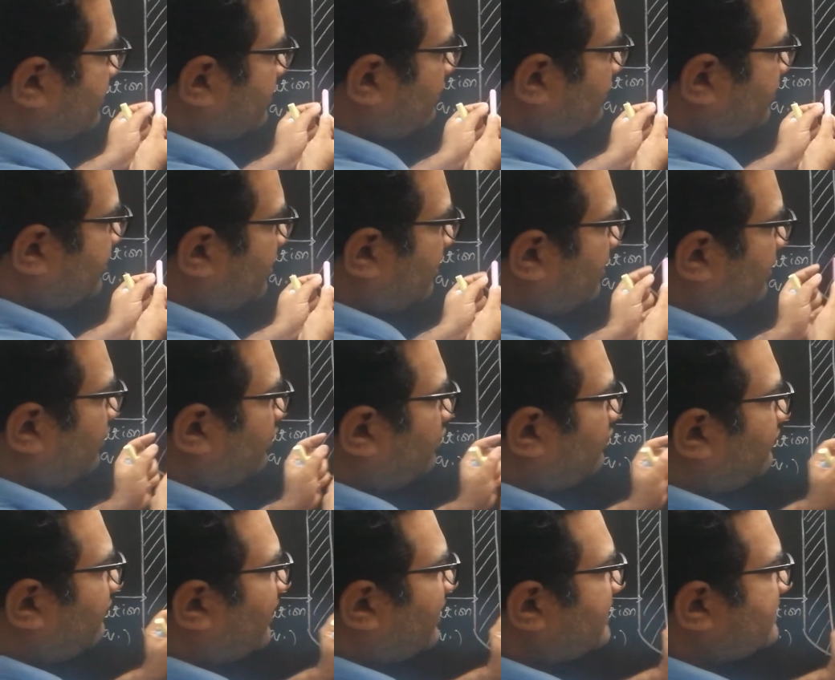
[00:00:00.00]
solution
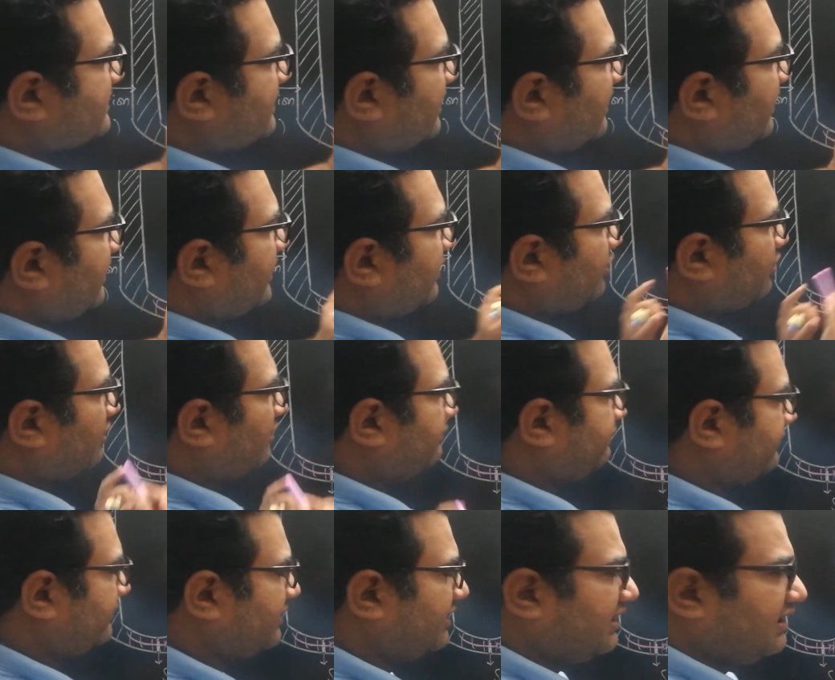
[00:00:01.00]
towards the area
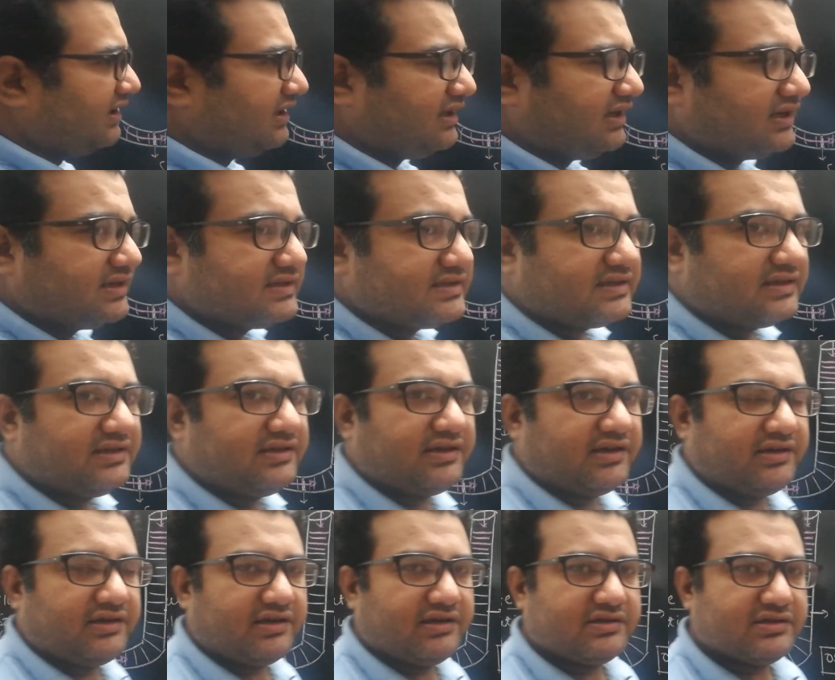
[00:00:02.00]
of
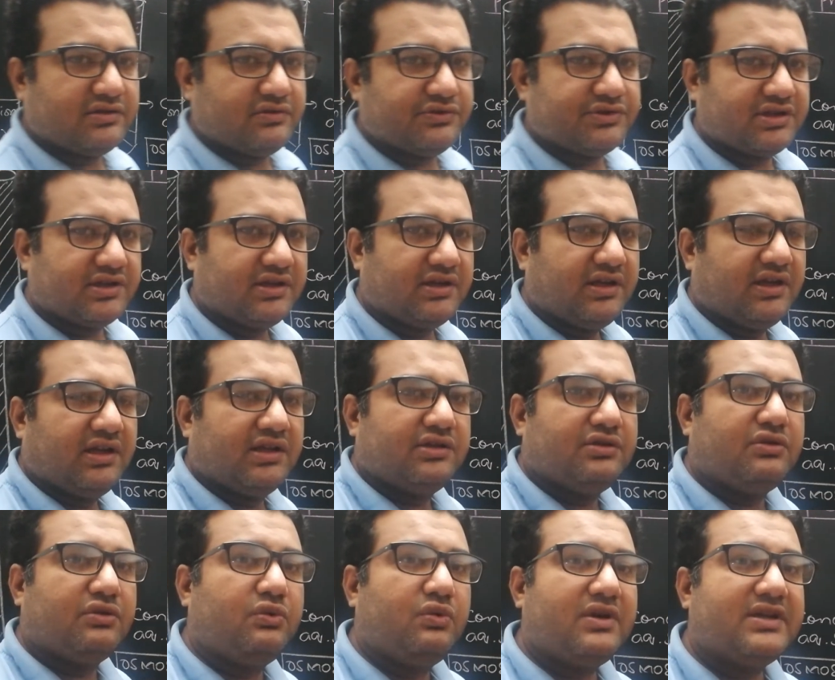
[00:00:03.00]
concentrated solution
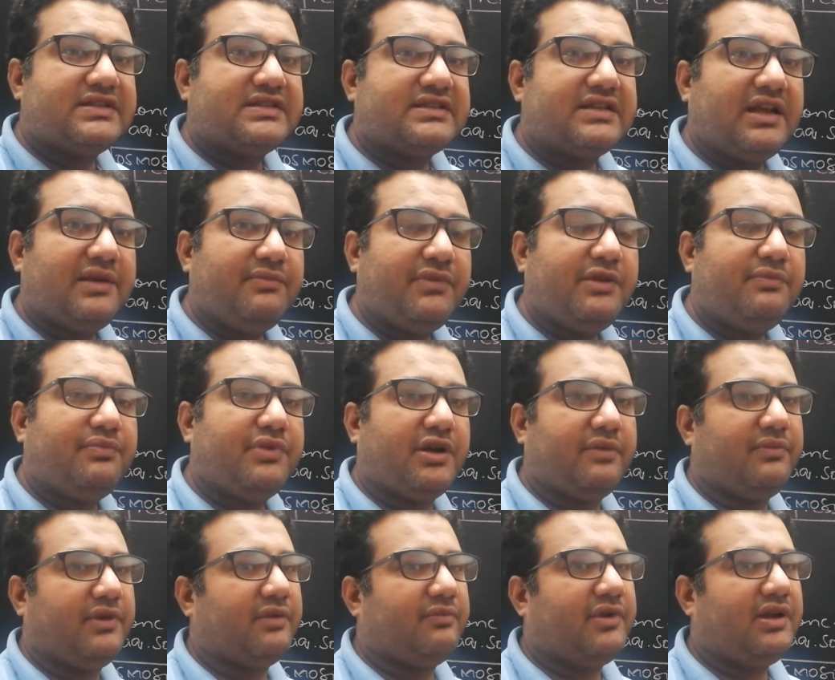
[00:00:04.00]
through a
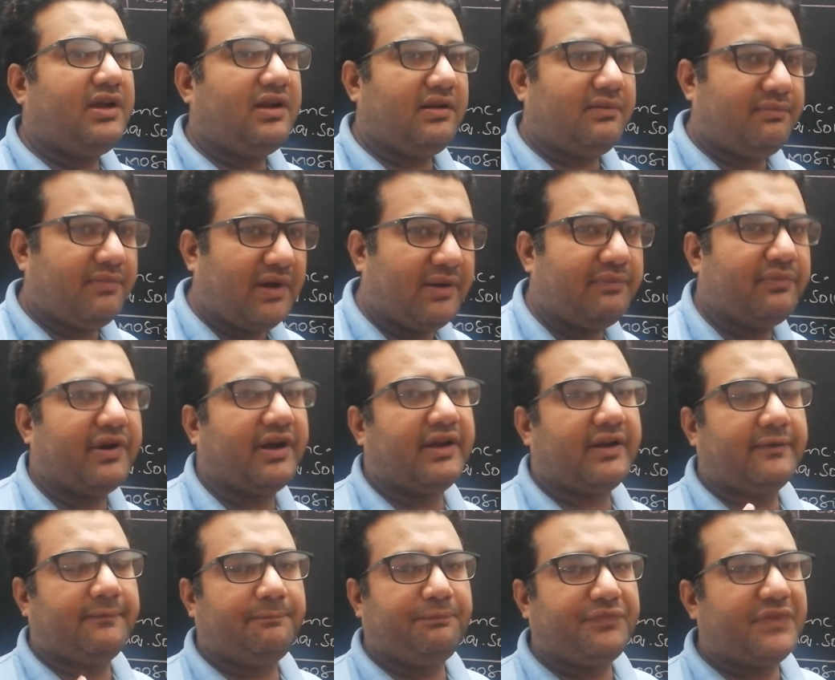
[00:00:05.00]
semi-permeable
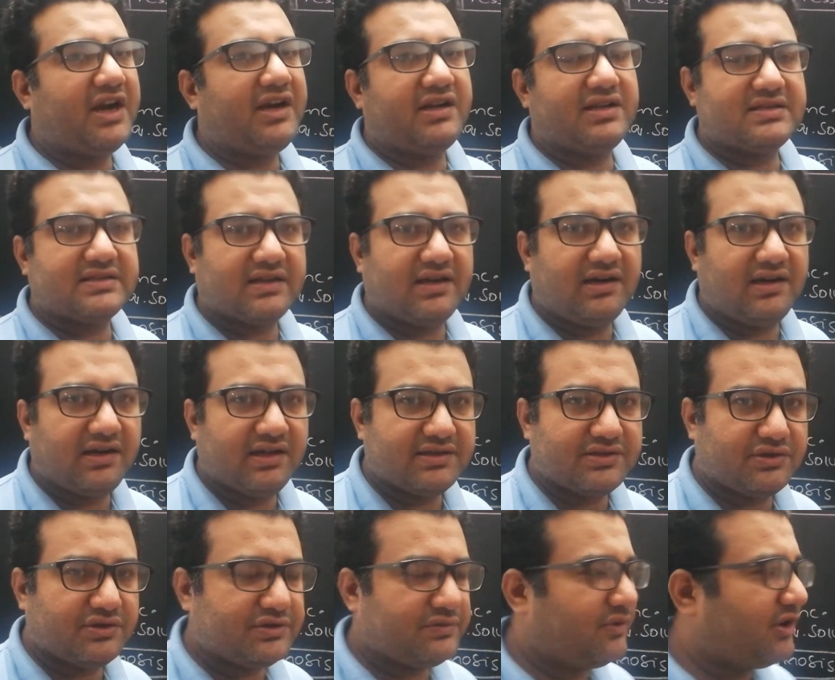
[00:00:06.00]
membrane. That is called as
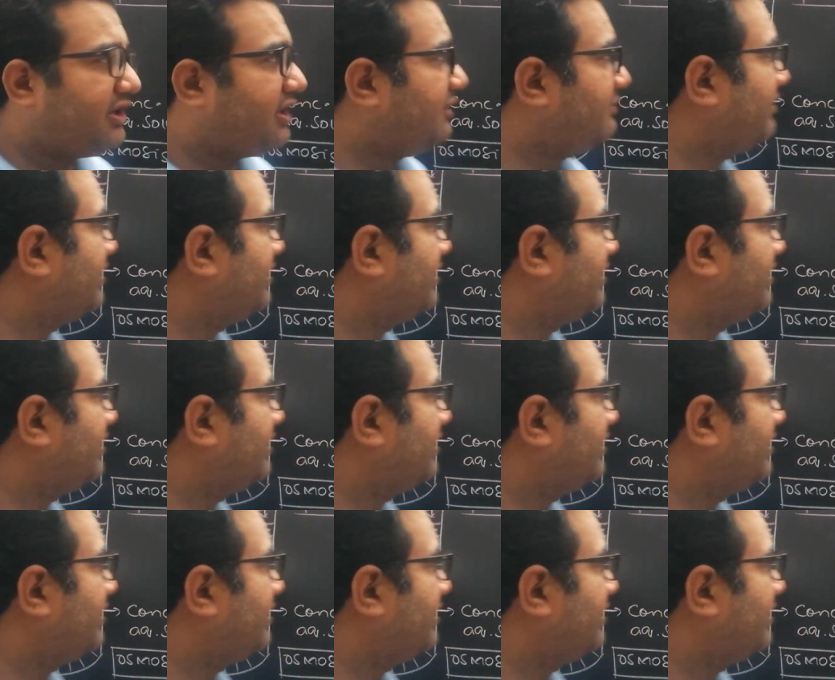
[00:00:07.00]
osmotic